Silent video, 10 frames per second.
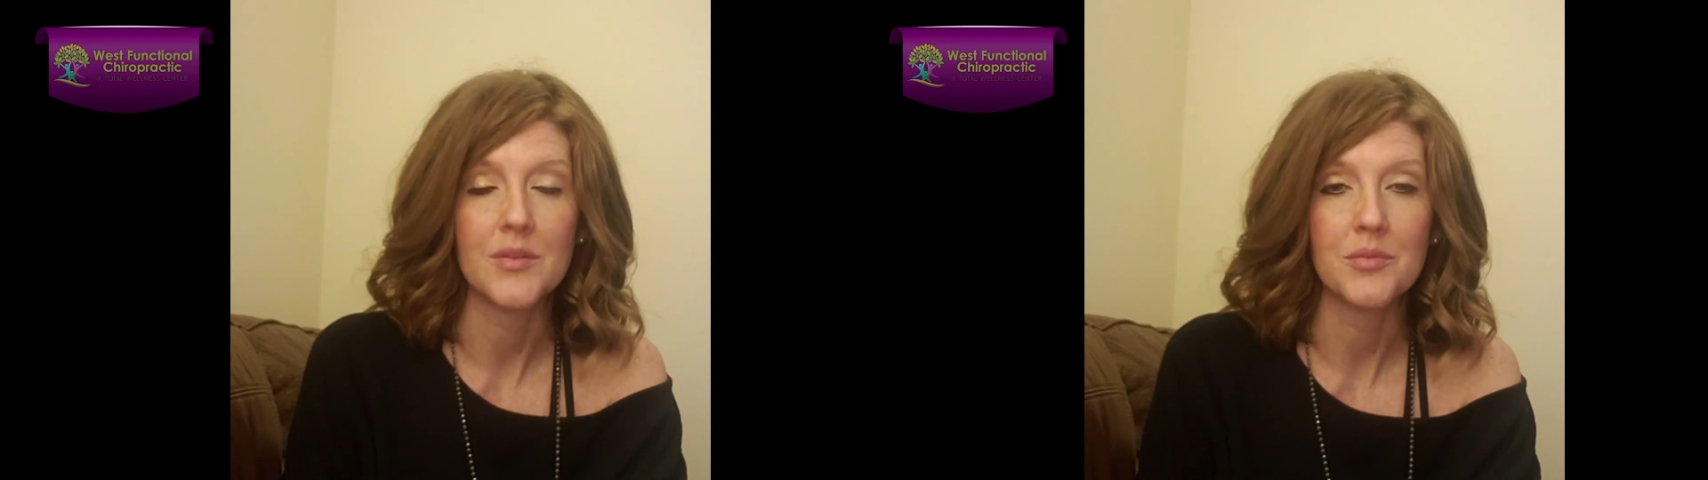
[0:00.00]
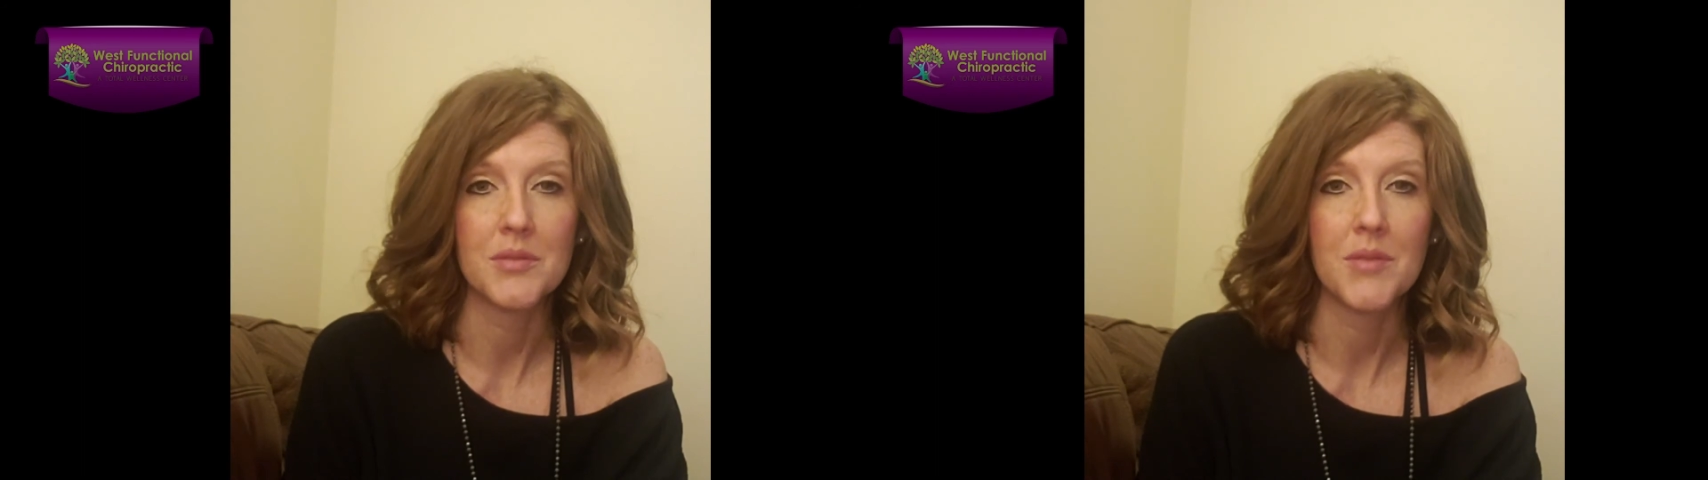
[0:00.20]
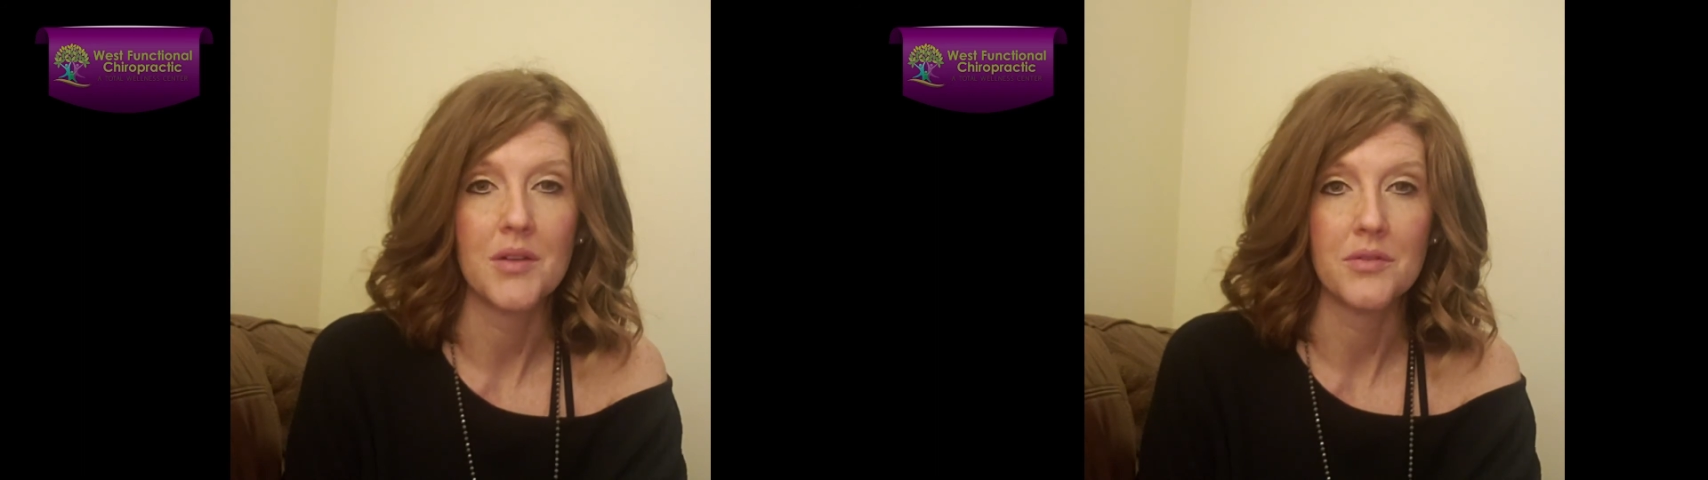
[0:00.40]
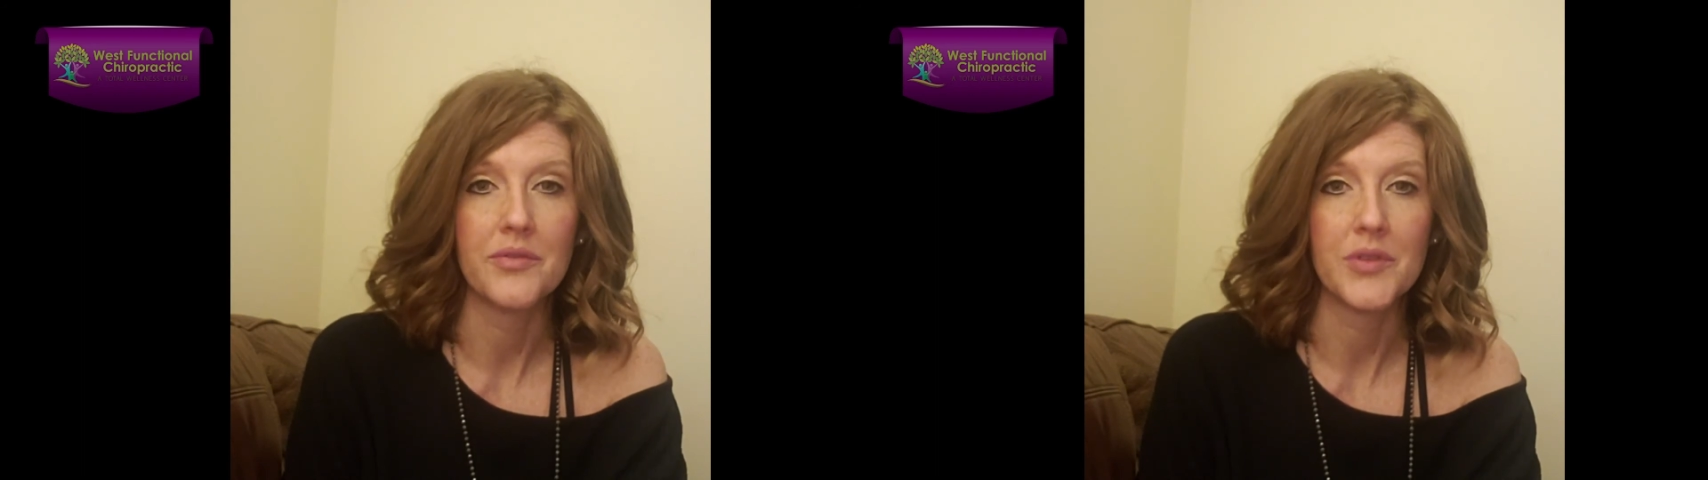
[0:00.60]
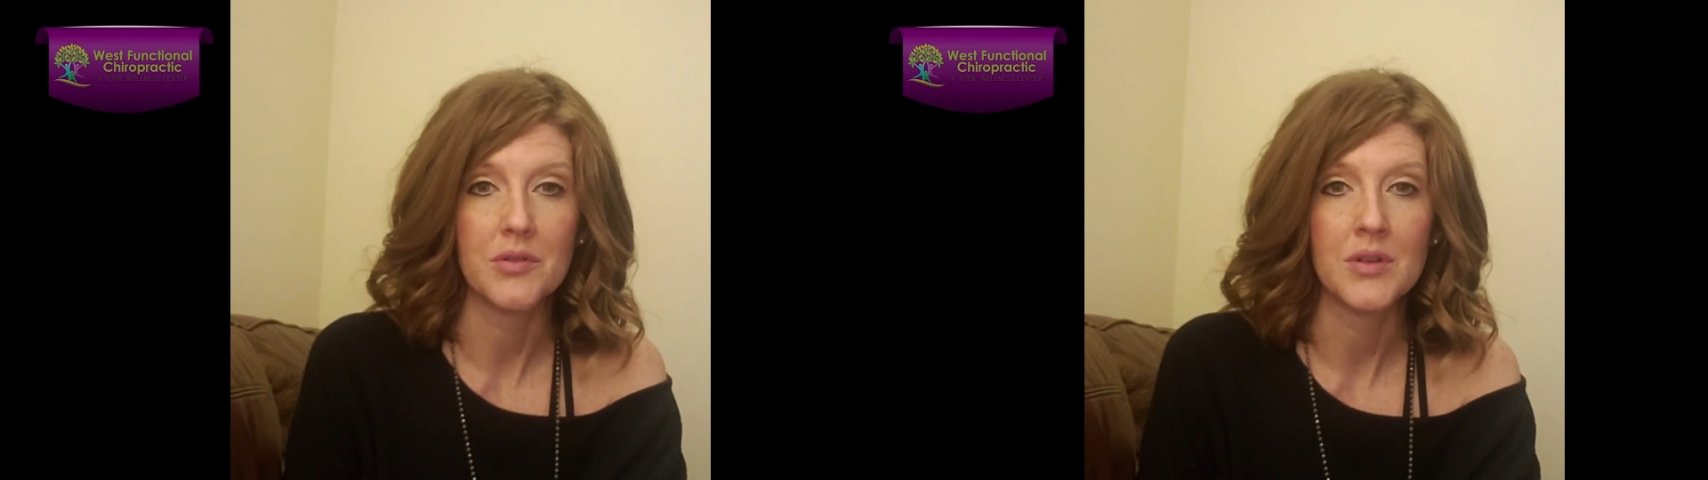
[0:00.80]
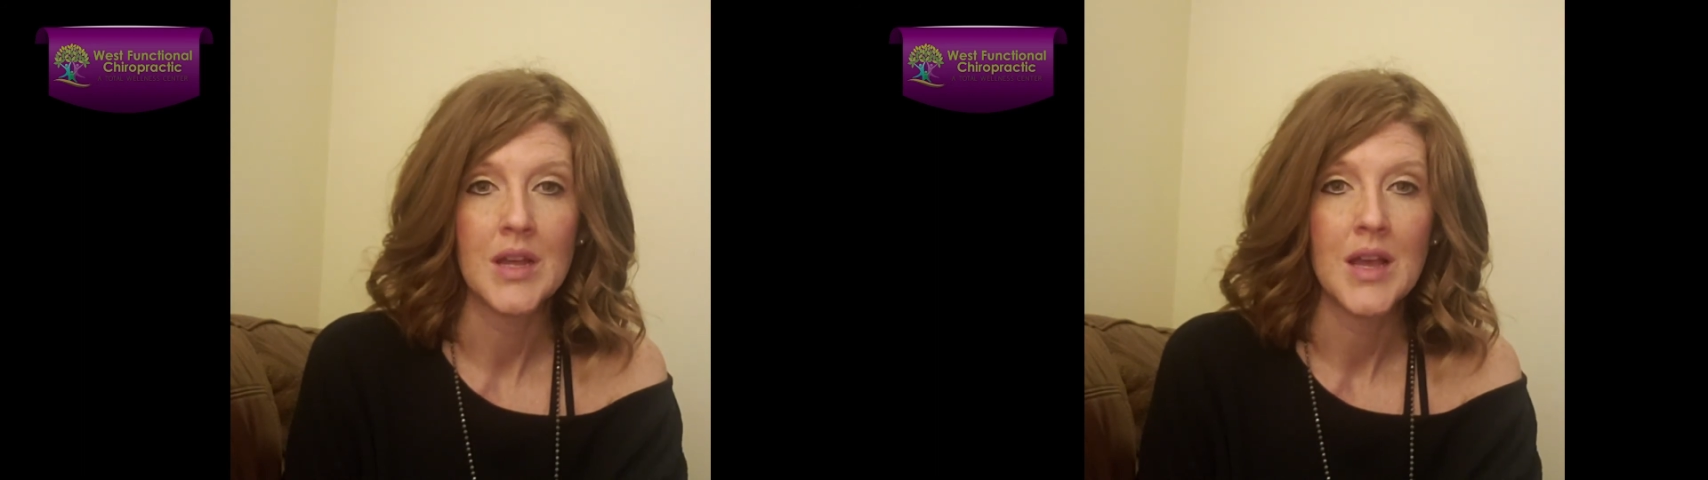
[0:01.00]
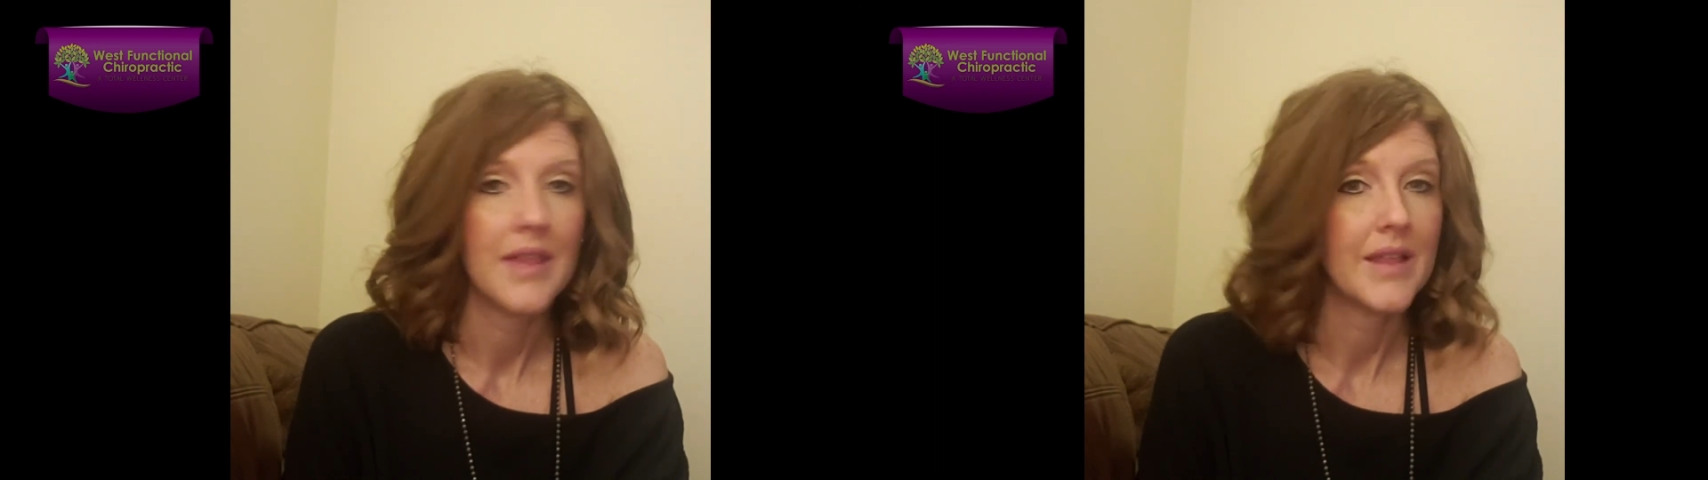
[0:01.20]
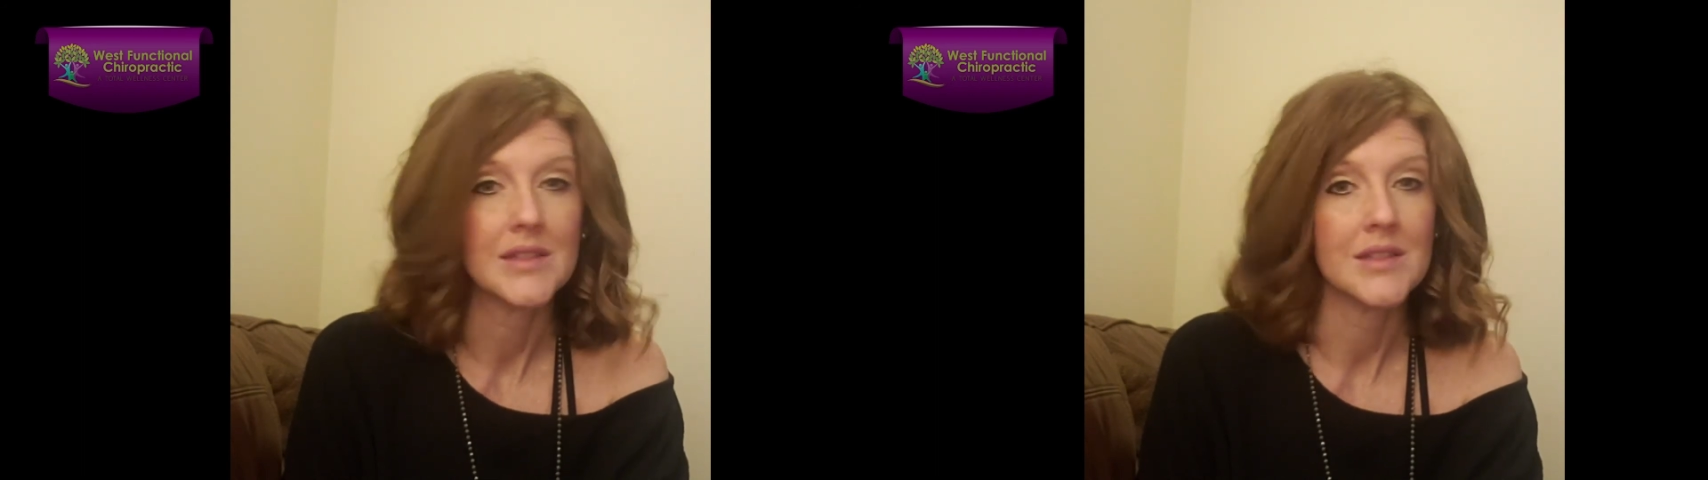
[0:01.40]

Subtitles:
to blend my own food. That's